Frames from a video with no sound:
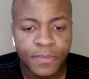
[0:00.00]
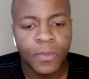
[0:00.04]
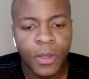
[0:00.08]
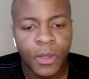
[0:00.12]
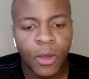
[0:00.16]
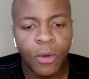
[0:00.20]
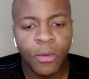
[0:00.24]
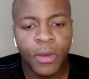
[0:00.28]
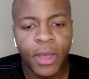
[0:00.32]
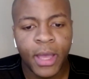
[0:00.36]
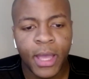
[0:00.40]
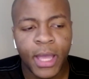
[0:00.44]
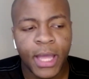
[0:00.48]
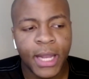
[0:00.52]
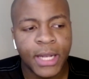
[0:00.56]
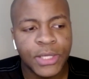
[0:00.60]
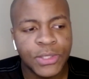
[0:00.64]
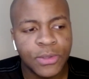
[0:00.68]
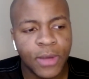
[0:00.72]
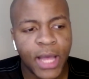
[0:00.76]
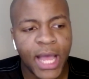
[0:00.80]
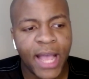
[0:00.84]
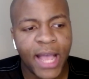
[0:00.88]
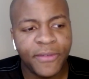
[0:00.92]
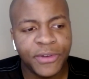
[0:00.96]
Okay. And
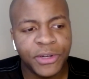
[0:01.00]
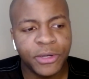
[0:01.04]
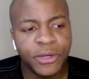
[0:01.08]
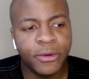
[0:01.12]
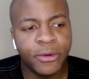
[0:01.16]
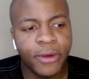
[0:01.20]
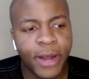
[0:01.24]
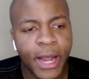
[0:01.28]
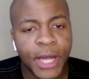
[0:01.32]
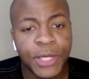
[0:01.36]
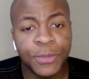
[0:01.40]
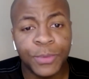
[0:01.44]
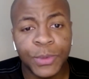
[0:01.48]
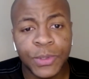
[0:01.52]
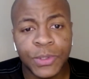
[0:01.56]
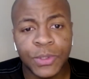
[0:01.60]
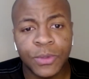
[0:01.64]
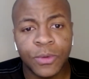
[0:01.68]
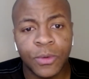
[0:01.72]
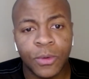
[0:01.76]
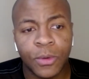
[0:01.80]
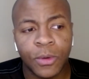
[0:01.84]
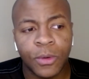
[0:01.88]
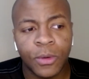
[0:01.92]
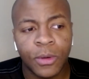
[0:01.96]
so after graduate
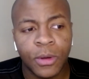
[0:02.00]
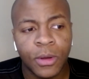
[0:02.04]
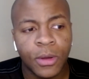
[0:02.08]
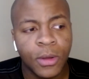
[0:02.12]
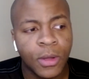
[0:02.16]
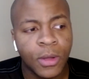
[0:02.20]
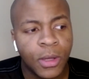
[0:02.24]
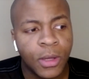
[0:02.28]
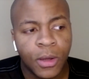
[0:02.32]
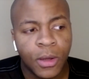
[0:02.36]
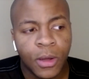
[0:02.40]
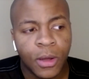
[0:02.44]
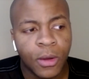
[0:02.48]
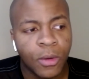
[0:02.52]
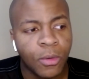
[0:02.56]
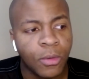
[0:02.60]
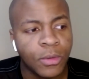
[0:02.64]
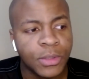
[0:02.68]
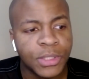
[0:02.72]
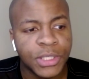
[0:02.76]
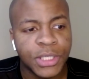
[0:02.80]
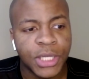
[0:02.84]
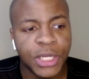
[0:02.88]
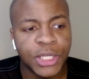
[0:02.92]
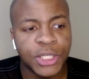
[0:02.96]
school,
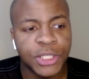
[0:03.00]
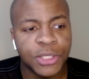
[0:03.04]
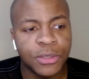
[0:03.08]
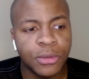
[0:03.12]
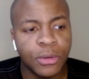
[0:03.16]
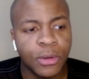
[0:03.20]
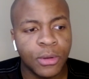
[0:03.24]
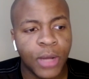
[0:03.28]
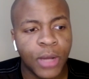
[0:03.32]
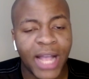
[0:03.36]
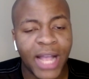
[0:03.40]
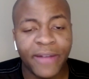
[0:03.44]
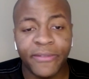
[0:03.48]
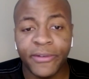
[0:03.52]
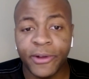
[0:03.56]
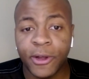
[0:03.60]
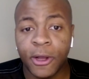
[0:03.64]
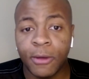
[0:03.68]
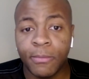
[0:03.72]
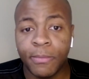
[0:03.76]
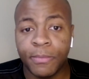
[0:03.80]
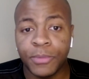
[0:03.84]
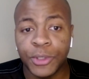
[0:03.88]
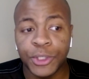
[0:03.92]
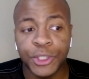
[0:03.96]
did you
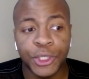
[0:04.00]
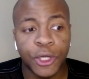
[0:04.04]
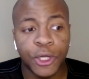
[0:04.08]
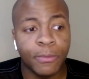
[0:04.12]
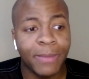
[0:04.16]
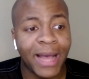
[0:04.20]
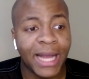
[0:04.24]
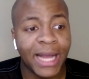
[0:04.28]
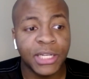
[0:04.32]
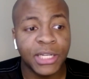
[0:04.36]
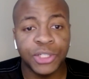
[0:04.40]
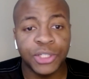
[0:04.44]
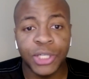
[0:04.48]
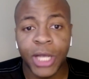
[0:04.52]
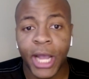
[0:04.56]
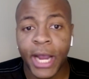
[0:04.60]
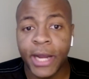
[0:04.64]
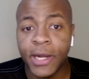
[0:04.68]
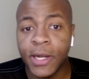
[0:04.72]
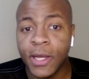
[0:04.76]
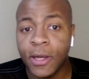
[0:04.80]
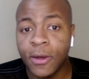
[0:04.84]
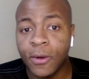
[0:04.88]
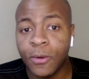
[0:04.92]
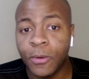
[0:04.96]
go back to
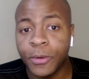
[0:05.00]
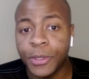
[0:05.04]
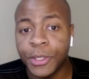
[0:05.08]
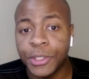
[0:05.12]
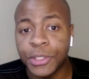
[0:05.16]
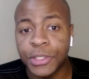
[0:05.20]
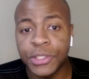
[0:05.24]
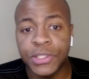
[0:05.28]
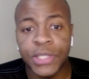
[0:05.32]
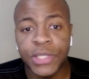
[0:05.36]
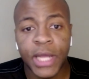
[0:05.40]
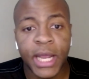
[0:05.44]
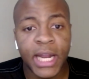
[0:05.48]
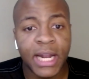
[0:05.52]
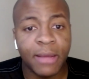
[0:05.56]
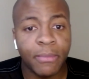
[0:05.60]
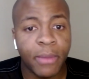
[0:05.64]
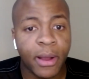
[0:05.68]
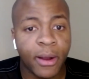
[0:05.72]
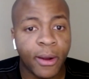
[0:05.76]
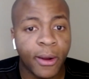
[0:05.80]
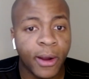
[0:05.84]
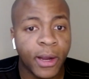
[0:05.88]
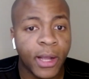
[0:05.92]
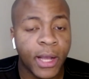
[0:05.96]
China, or did you stay in
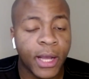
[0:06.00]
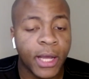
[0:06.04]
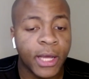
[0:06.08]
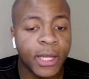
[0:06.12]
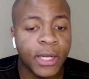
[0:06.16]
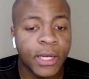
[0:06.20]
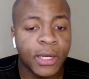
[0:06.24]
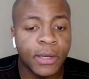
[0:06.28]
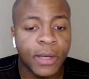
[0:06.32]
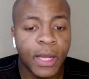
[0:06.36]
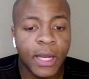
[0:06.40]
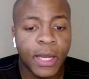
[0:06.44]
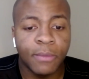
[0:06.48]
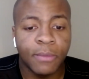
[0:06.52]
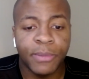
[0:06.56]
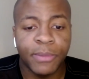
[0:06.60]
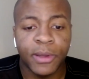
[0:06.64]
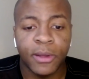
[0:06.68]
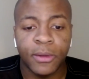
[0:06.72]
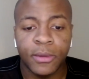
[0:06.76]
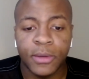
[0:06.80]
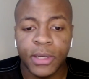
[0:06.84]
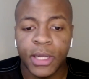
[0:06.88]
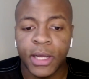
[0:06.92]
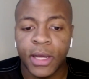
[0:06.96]
America and
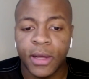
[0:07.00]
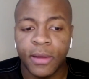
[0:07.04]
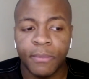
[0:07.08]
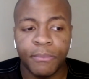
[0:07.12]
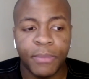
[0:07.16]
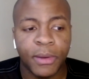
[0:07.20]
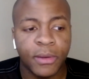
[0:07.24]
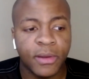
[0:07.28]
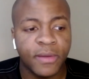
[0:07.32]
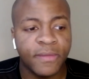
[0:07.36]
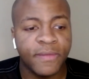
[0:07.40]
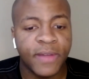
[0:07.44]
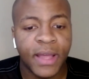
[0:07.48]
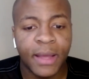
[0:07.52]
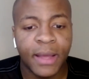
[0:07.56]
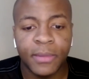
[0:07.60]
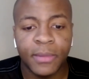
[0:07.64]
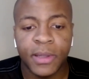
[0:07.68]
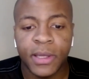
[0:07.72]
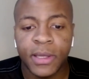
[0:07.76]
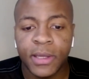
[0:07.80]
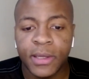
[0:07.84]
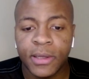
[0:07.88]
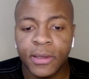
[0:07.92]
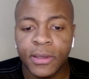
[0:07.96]
build a family?